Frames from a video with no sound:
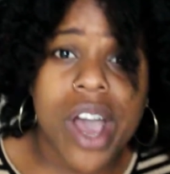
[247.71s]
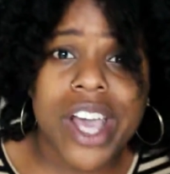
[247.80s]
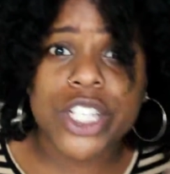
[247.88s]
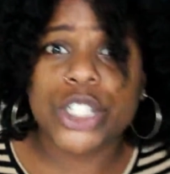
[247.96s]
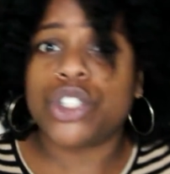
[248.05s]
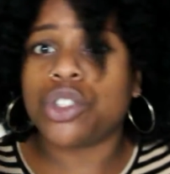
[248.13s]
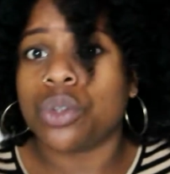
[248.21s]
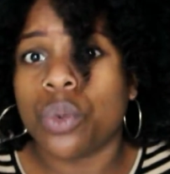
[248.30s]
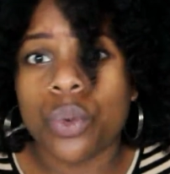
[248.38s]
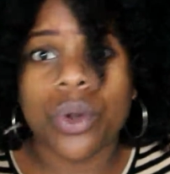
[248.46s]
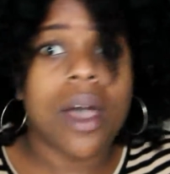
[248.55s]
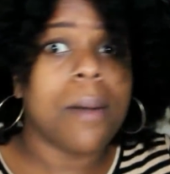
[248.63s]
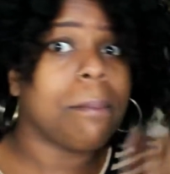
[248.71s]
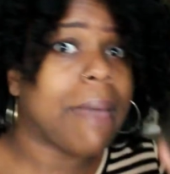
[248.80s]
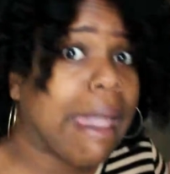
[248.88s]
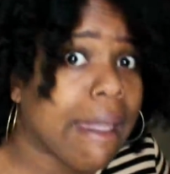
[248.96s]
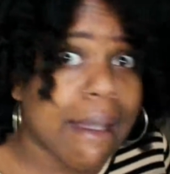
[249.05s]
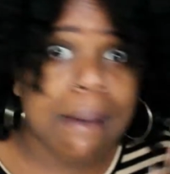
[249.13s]
What you do to
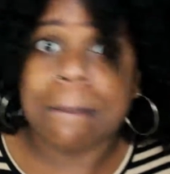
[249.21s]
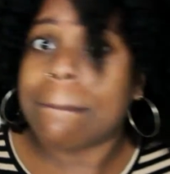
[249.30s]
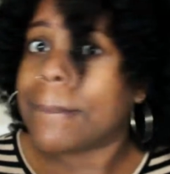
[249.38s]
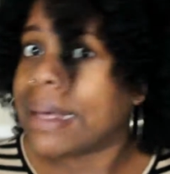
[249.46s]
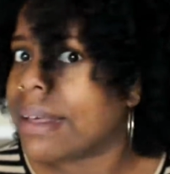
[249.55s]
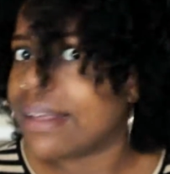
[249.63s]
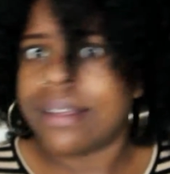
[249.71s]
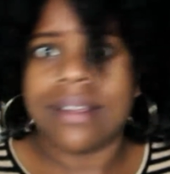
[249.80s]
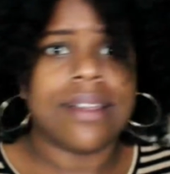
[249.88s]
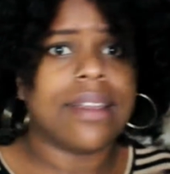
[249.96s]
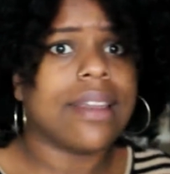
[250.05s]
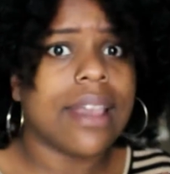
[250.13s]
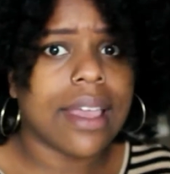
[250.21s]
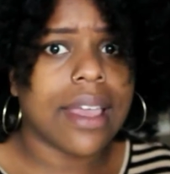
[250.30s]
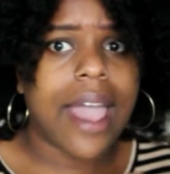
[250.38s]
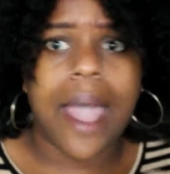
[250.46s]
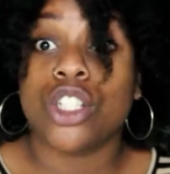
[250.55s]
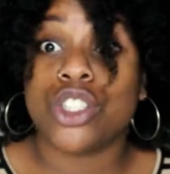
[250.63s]
make
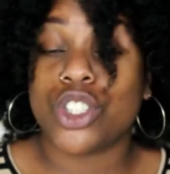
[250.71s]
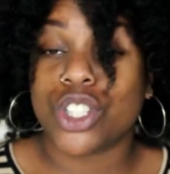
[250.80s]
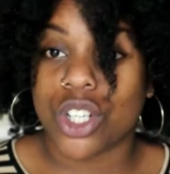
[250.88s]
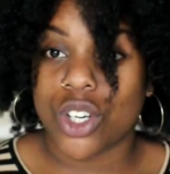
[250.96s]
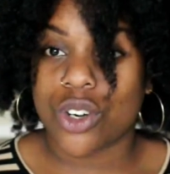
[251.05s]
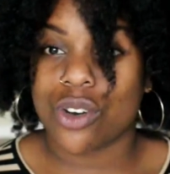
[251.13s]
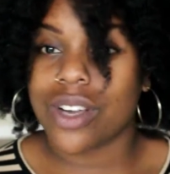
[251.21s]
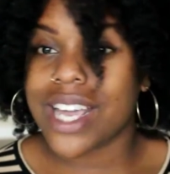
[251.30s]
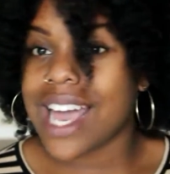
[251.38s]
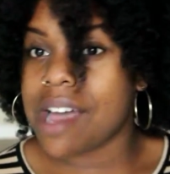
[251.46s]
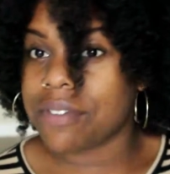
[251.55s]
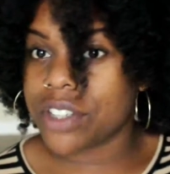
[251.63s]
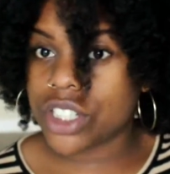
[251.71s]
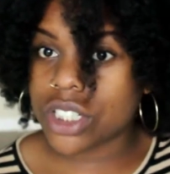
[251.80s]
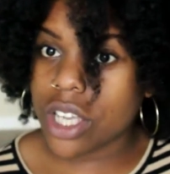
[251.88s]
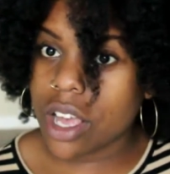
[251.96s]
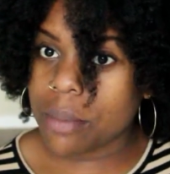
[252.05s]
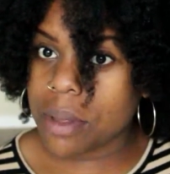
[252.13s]
money? So Catfish
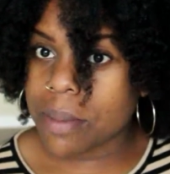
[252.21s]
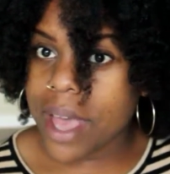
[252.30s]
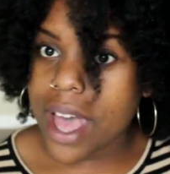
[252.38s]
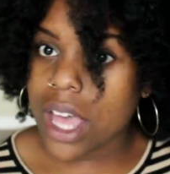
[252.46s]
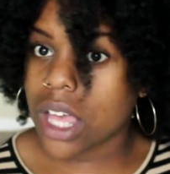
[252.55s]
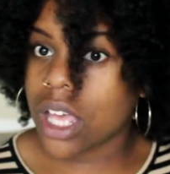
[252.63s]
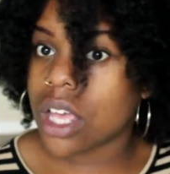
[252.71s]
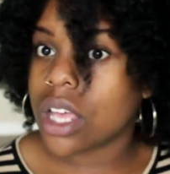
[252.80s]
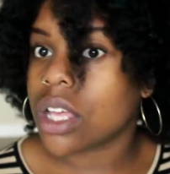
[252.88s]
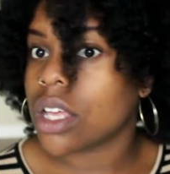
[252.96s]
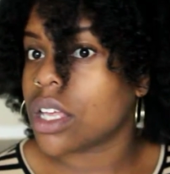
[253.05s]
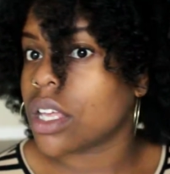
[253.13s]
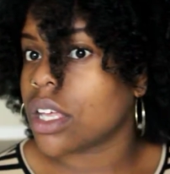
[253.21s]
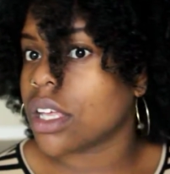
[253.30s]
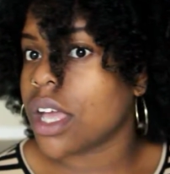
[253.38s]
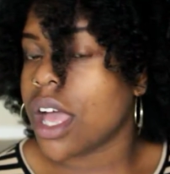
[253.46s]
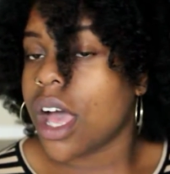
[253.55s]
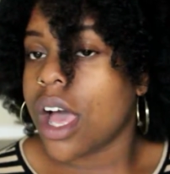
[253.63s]
is coming back.
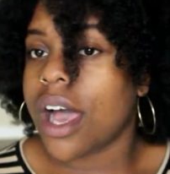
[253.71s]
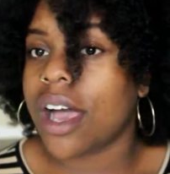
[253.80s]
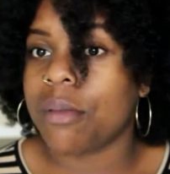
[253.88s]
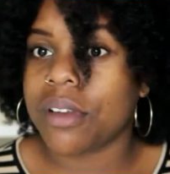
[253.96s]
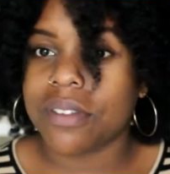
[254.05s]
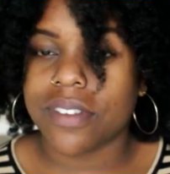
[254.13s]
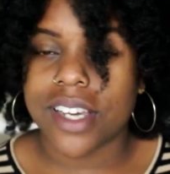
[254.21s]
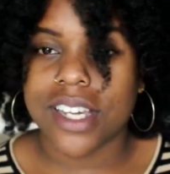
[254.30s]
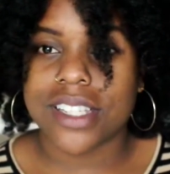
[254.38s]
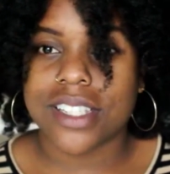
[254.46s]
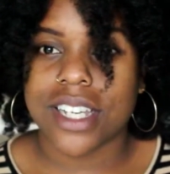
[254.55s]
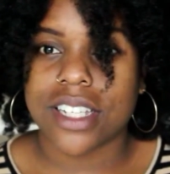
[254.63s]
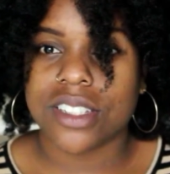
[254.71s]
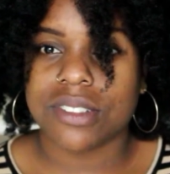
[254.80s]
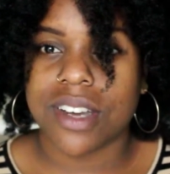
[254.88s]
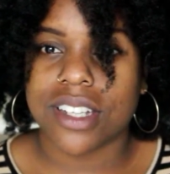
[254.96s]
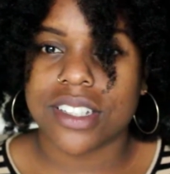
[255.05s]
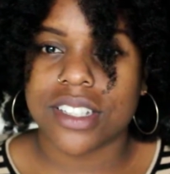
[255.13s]
How many of you guys like
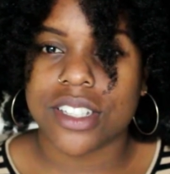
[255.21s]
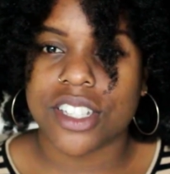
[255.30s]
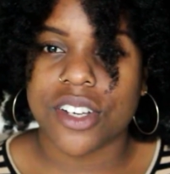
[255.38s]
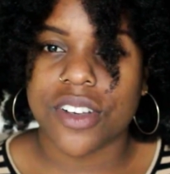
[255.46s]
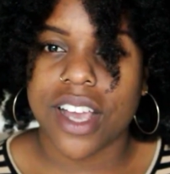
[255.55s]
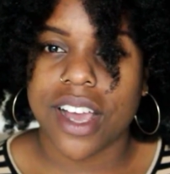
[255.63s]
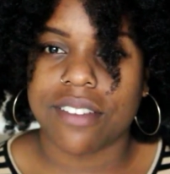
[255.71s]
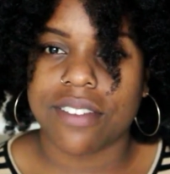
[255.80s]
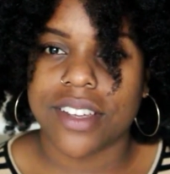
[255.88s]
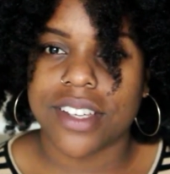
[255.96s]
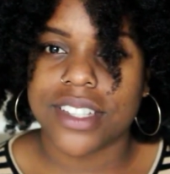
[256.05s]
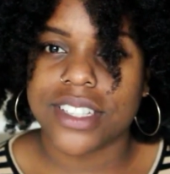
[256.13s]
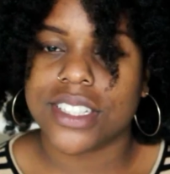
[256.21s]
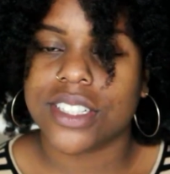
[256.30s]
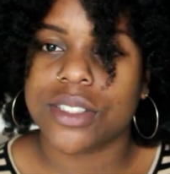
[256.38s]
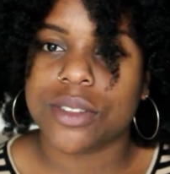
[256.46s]
to watch the show Catfish?